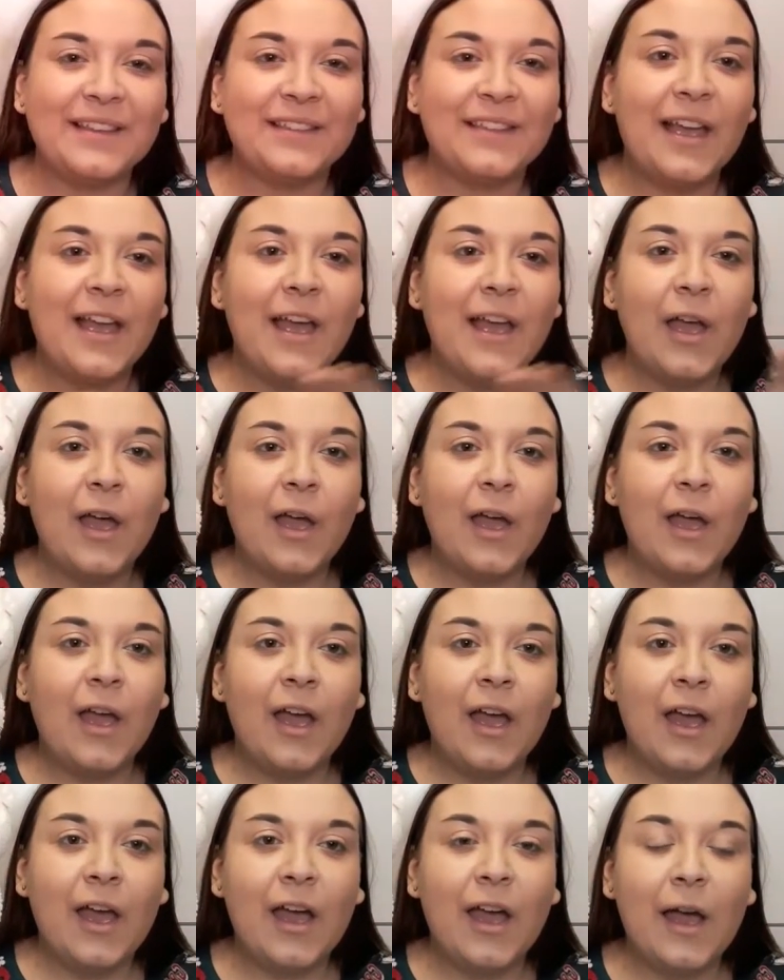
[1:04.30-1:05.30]
is
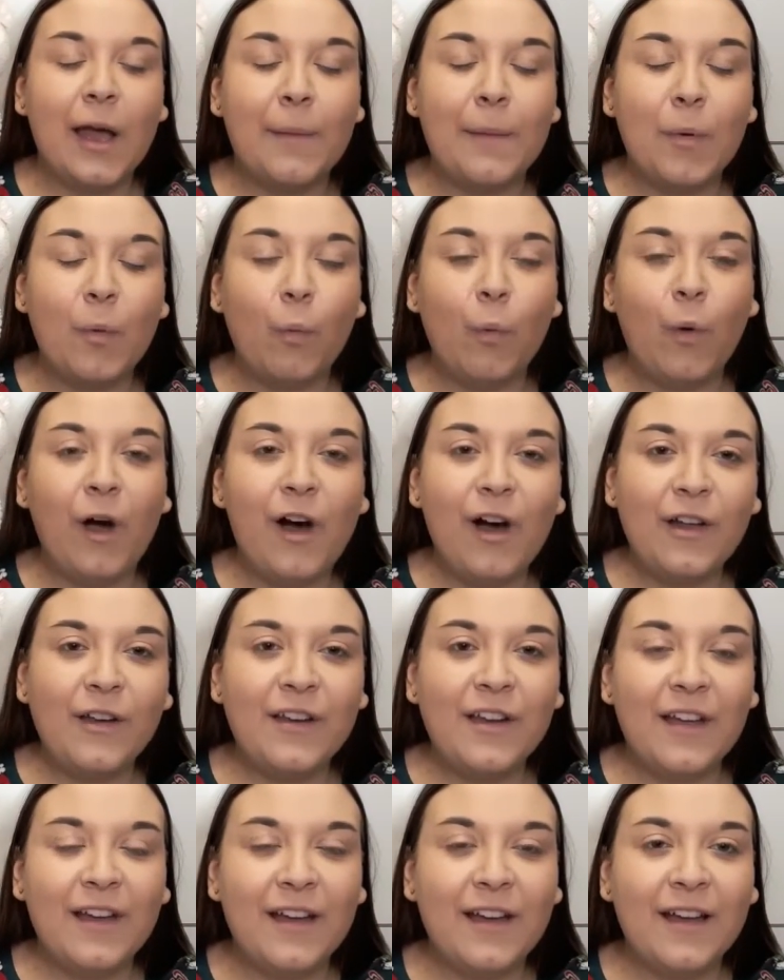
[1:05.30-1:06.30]
um,
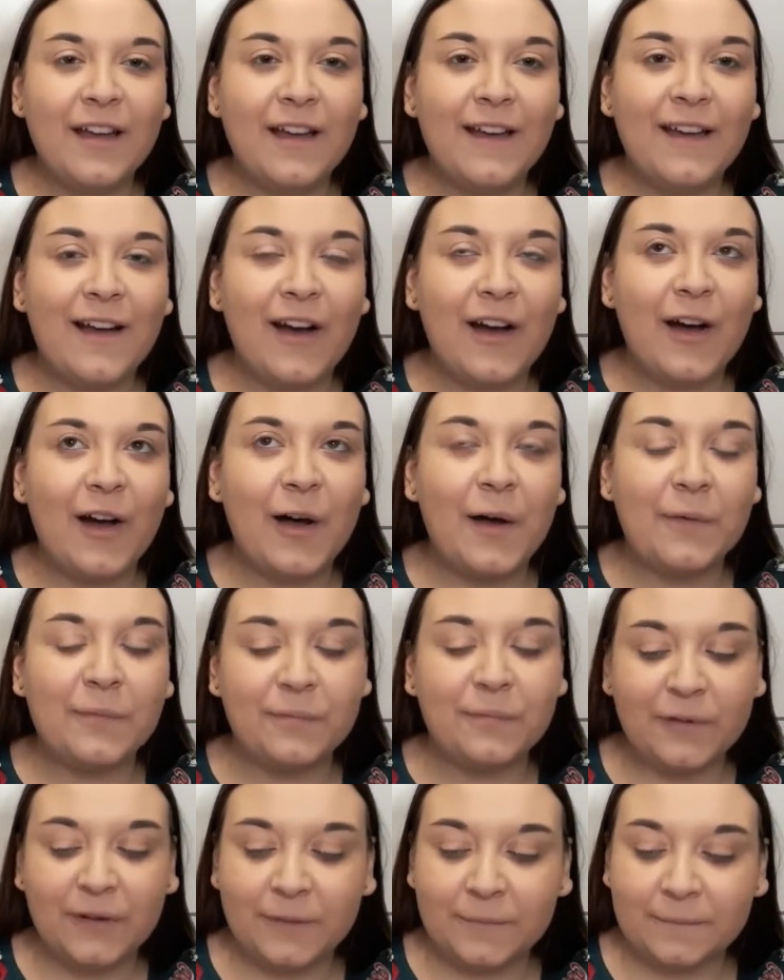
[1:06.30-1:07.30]
one
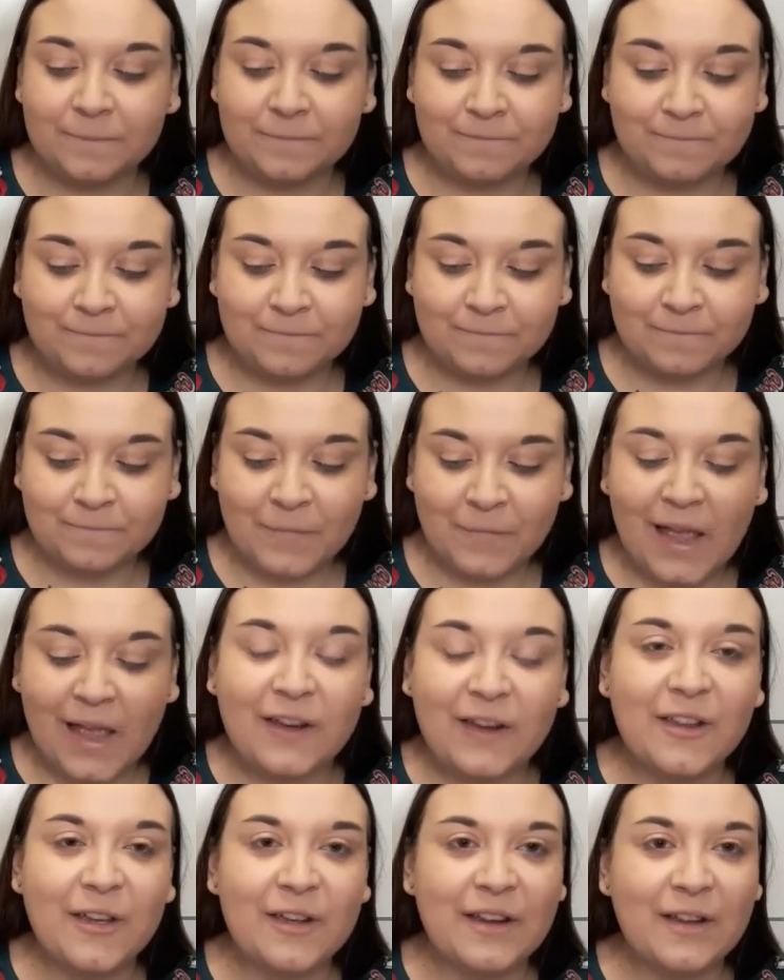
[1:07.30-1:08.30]
of,
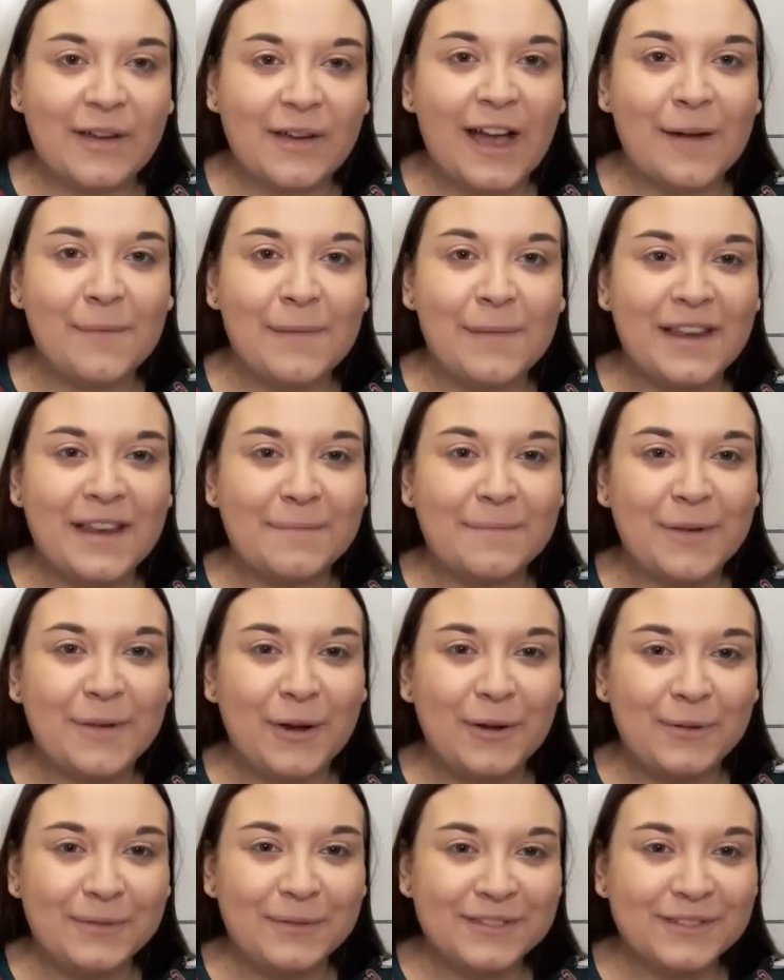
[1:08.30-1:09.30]
I don't know how many
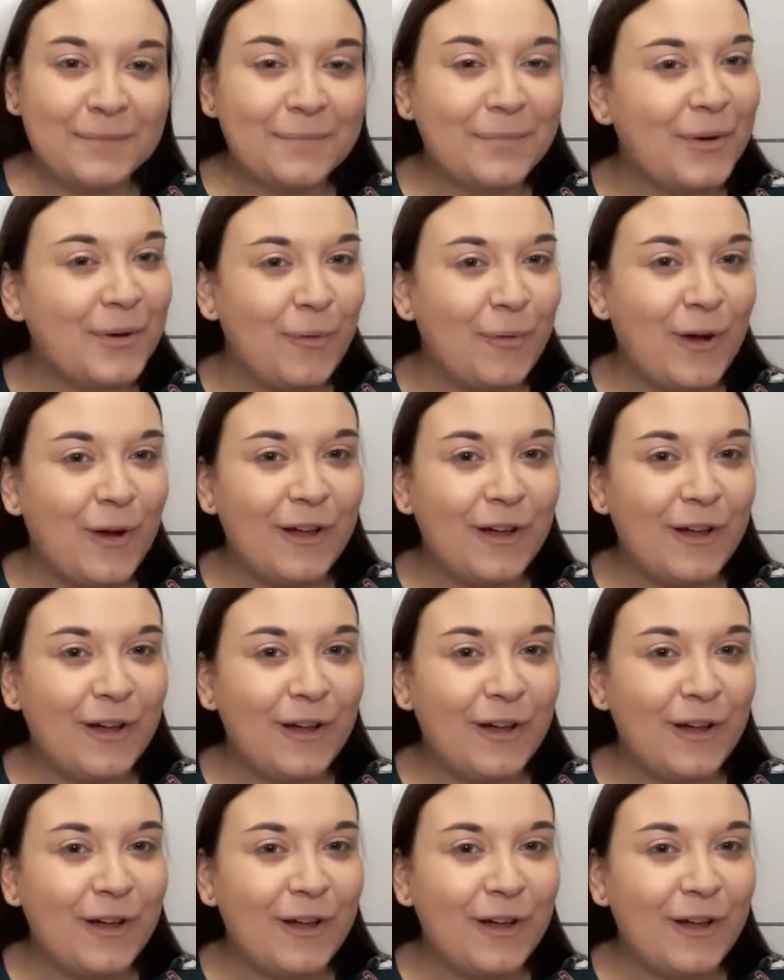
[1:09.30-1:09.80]
Bolts, but